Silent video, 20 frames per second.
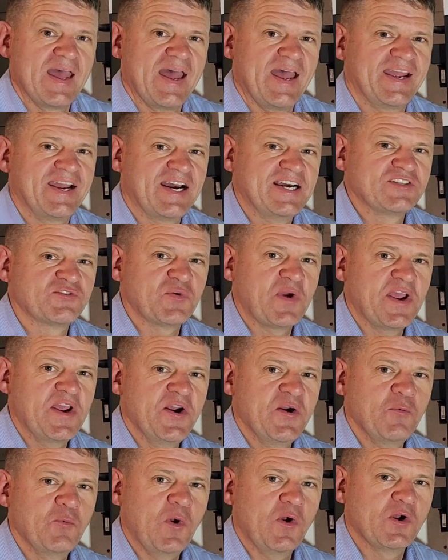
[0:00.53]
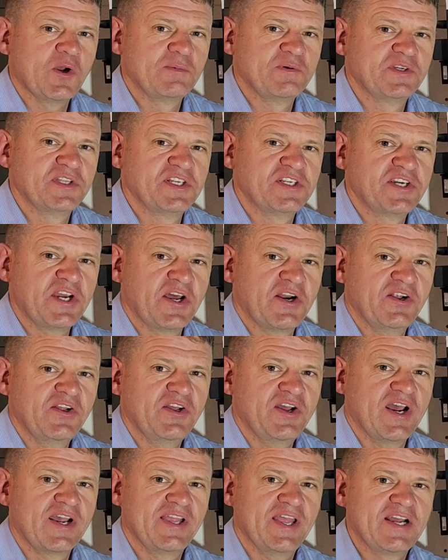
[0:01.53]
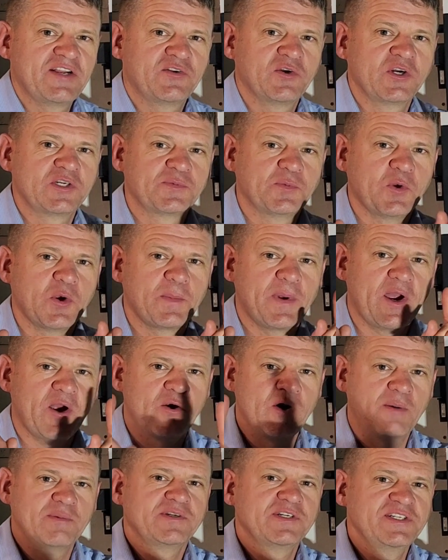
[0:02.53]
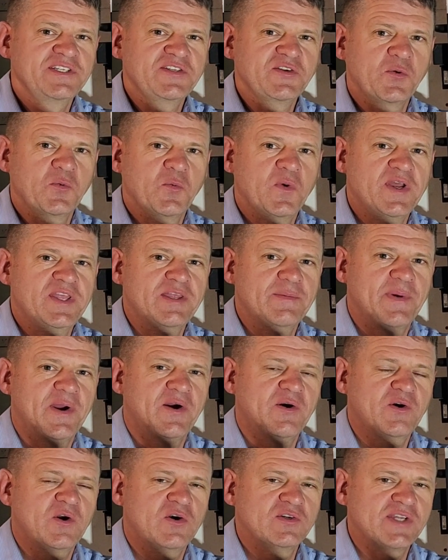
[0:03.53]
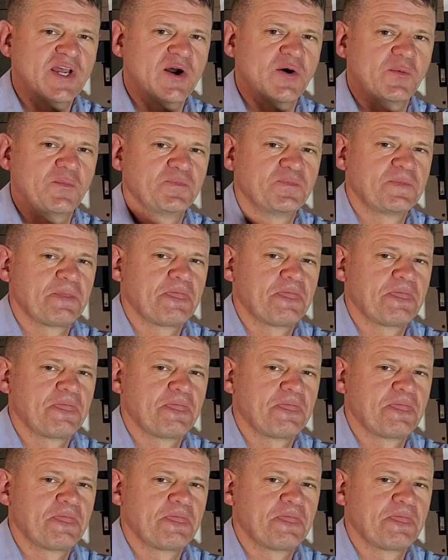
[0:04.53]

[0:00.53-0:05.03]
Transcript: Hey guys, Ray here, welcome to the channel. I like to explore power options when the power goes out.